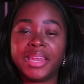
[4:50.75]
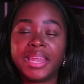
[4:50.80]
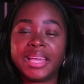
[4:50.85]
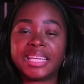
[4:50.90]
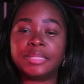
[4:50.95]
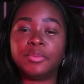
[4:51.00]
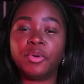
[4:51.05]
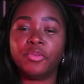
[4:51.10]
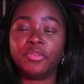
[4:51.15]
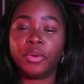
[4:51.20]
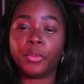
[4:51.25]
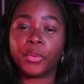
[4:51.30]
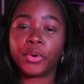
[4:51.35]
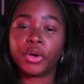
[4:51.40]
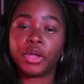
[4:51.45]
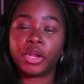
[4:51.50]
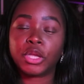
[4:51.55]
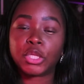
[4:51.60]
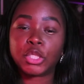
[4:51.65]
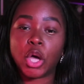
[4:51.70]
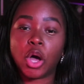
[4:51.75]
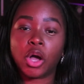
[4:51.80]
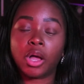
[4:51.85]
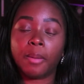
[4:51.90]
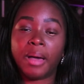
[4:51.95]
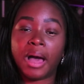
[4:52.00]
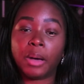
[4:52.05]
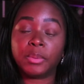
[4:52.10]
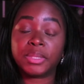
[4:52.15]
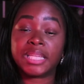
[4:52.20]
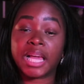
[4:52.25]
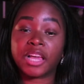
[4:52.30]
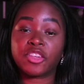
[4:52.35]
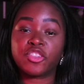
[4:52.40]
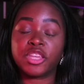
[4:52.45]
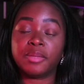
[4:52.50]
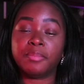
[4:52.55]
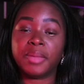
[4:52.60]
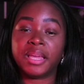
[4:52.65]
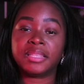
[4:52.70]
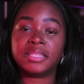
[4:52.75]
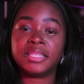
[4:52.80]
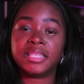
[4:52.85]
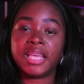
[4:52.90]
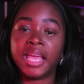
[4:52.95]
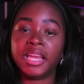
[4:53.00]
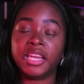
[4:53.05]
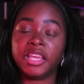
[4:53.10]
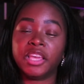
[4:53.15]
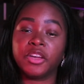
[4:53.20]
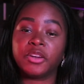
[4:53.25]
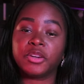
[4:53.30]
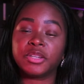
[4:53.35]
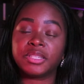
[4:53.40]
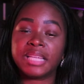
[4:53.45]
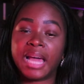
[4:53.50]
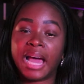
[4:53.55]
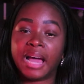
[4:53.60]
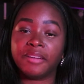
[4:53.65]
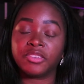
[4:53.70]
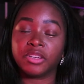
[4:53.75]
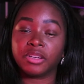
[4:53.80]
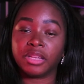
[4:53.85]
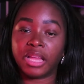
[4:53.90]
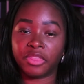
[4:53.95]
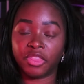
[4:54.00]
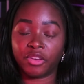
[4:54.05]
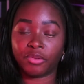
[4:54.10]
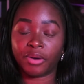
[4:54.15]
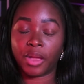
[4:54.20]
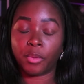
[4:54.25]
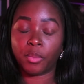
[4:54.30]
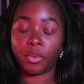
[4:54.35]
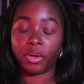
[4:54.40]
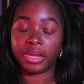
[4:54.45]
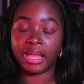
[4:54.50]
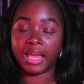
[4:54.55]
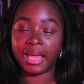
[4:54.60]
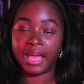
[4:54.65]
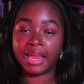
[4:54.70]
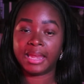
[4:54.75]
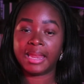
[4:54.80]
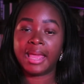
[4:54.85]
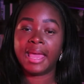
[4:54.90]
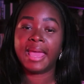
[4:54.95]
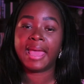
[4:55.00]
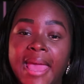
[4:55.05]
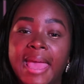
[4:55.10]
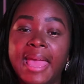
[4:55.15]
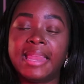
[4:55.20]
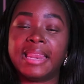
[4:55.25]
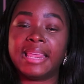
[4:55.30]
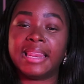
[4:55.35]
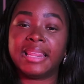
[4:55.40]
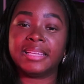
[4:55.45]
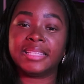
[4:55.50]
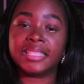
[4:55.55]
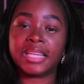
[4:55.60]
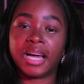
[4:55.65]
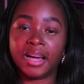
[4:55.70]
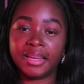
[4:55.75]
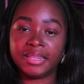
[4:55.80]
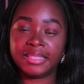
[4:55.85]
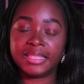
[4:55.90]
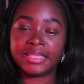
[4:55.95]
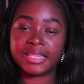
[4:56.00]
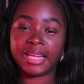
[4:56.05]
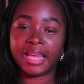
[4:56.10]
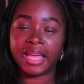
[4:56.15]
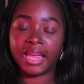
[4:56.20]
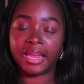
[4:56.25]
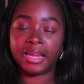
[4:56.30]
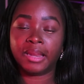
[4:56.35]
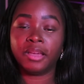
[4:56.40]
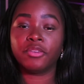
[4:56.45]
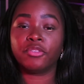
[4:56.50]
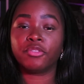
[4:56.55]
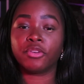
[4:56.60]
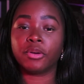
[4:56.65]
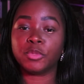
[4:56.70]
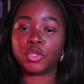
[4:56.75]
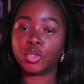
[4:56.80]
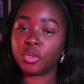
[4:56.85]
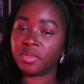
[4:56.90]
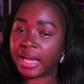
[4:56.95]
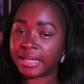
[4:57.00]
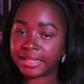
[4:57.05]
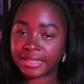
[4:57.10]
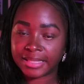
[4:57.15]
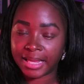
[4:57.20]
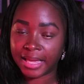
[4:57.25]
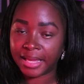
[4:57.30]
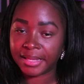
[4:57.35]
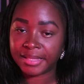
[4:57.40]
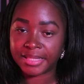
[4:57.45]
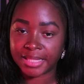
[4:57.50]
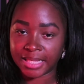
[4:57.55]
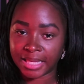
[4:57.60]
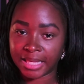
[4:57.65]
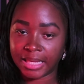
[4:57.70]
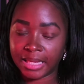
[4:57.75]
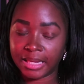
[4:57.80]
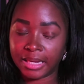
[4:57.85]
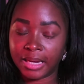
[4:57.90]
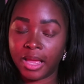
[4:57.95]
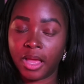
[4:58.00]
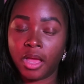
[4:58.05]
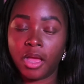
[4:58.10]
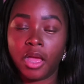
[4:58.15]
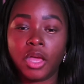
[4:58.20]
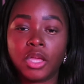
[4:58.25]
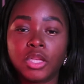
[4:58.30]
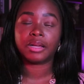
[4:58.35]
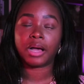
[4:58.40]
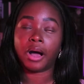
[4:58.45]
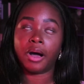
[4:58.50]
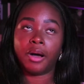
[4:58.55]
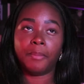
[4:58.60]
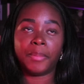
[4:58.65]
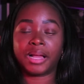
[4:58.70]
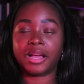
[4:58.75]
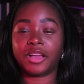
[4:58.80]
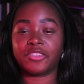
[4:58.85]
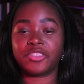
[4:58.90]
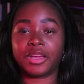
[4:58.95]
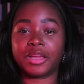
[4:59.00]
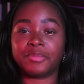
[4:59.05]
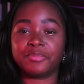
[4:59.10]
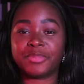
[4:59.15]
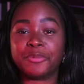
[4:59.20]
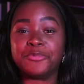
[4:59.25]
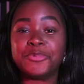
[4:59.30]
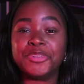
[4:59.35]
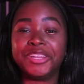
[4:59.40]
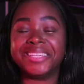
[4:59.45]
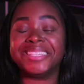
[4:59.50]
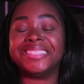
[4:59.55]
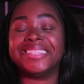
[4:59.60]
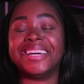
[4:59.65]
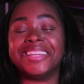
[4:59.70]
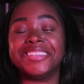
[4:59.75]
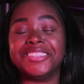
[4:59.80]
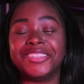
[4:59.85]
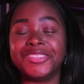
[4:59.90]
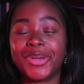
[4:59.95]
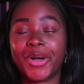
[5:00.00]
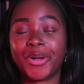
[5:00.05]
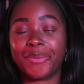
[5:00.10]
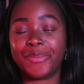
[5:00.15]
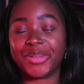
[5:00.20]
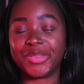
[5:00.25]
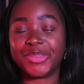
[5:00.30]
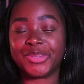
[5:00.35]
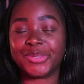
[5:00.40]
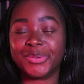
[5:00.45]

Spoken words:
next movie we're going to talk about was actually made 10 years after Let the Right One In, and it is Unsane from 2018. Oh my gosh, I'm really excited to talk about this